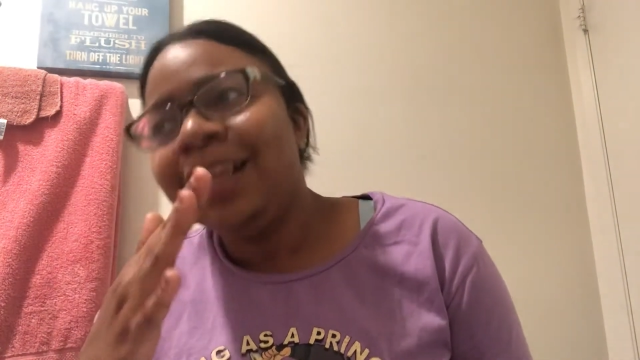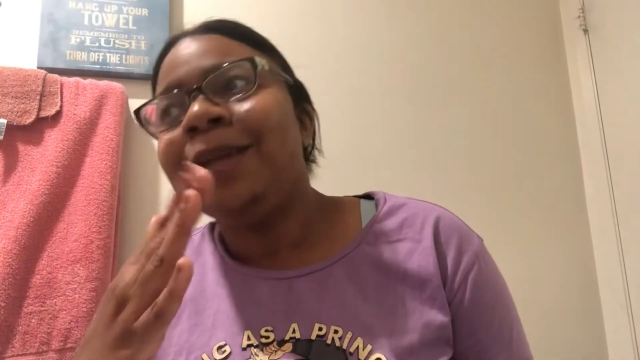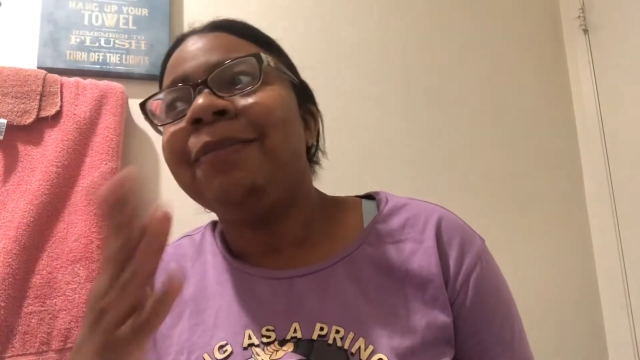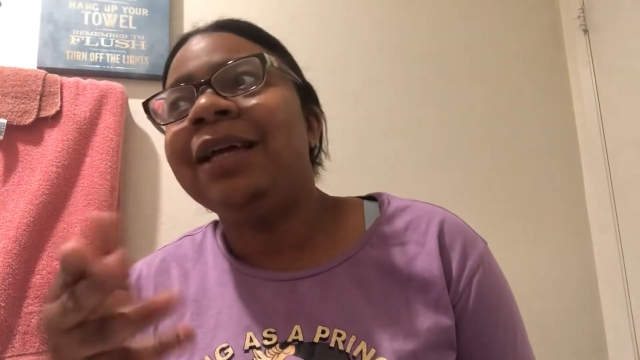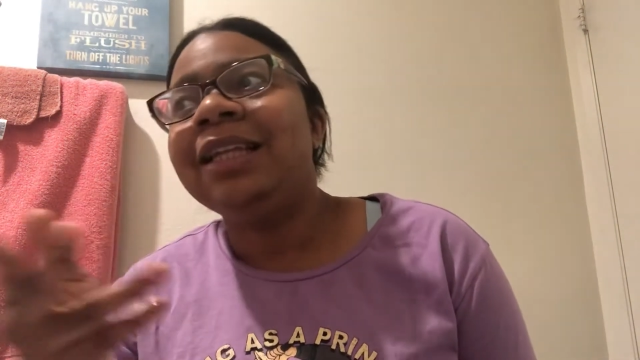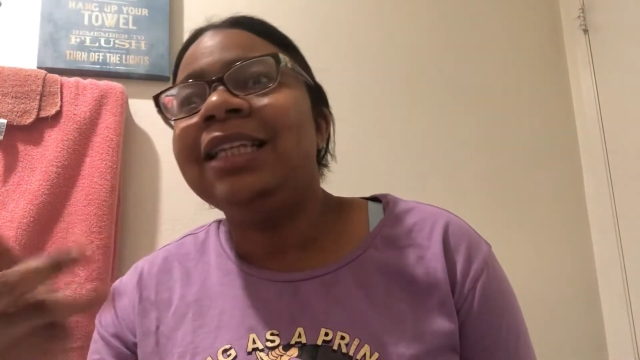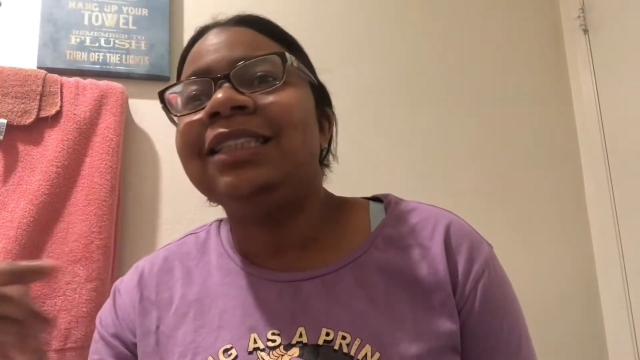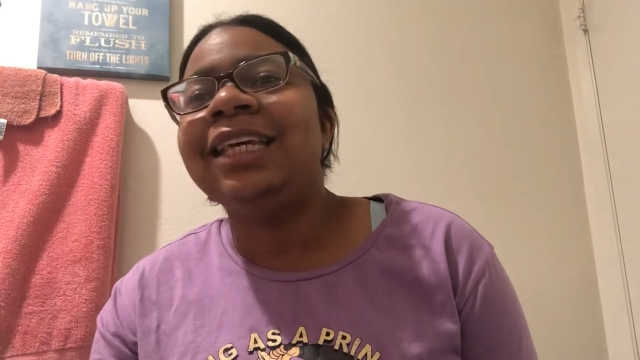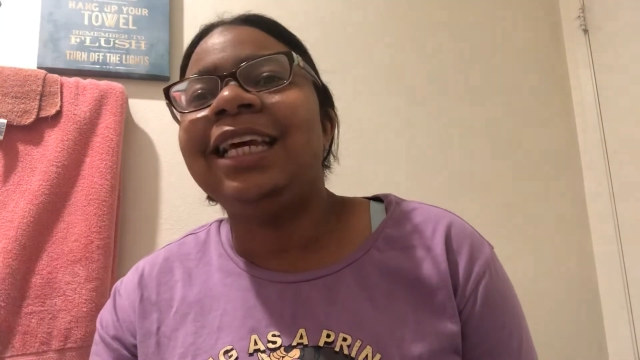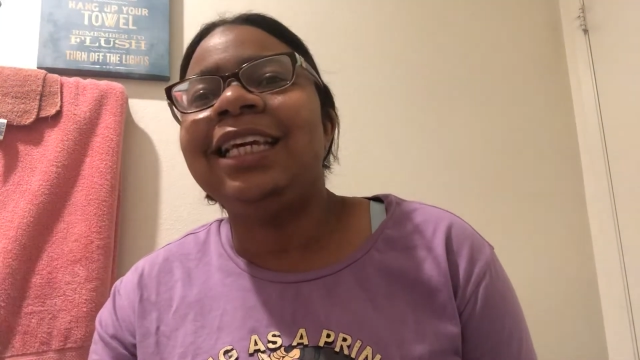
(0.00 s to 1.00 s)
Melanie
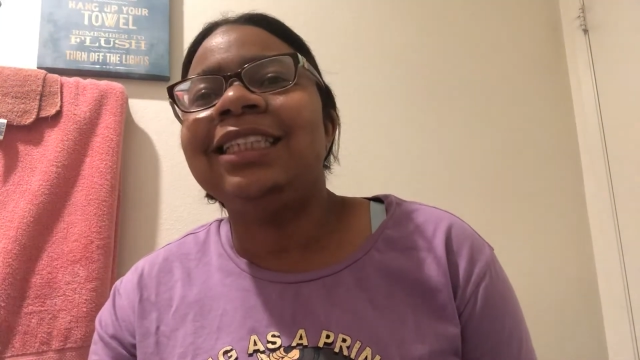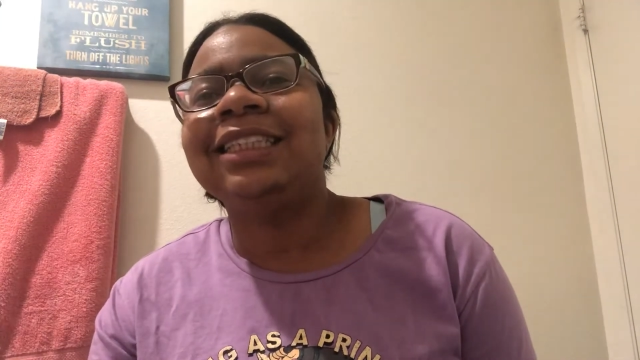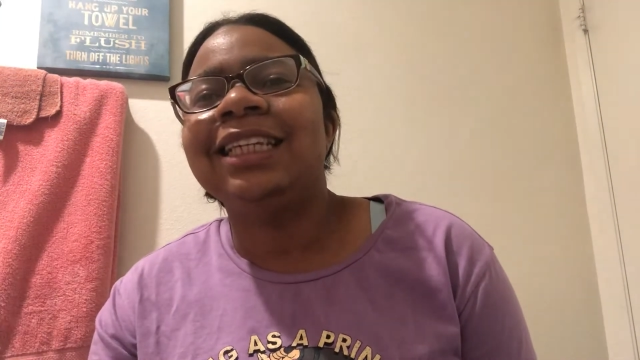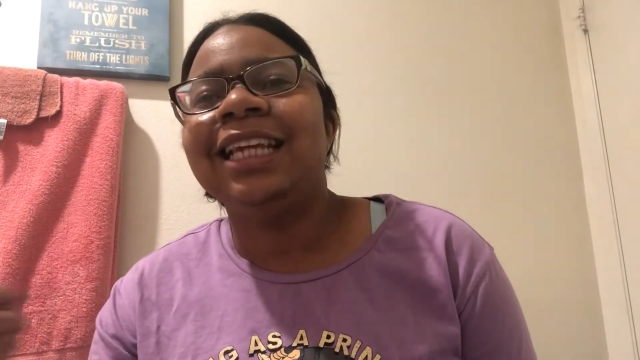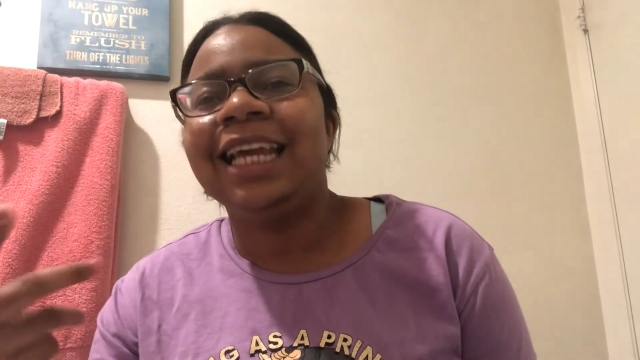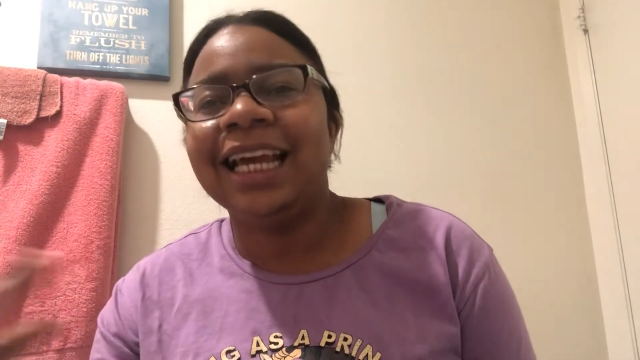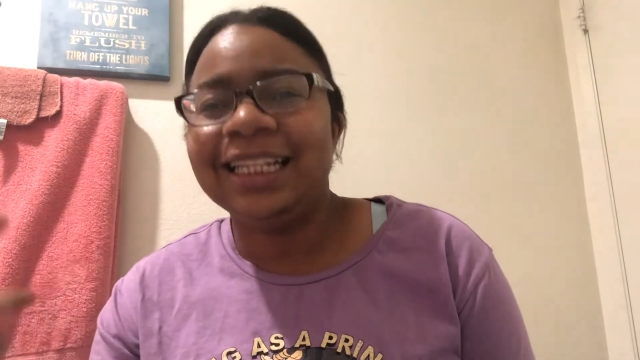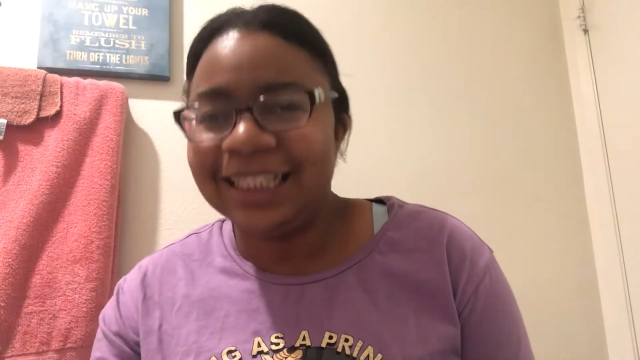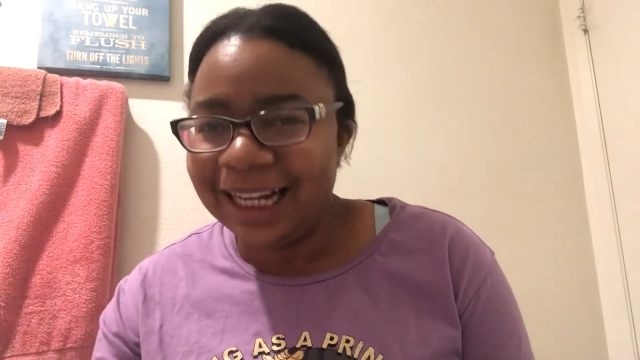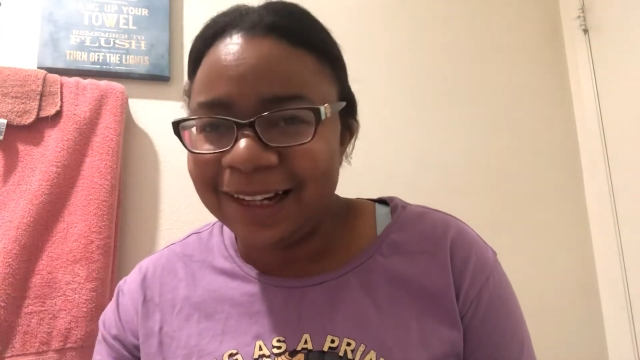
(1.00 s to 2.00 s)
says, he had a
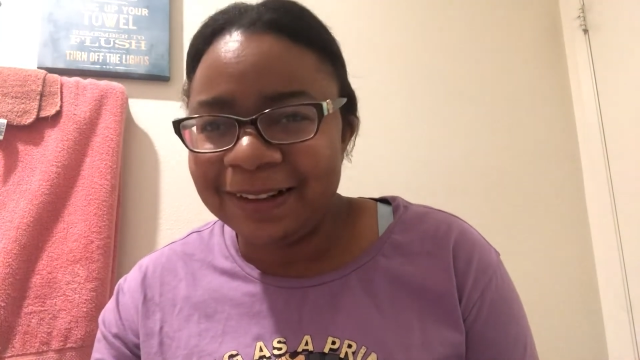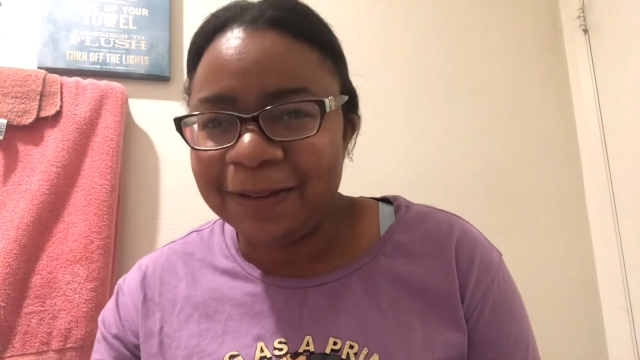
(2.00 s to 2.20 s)
diary.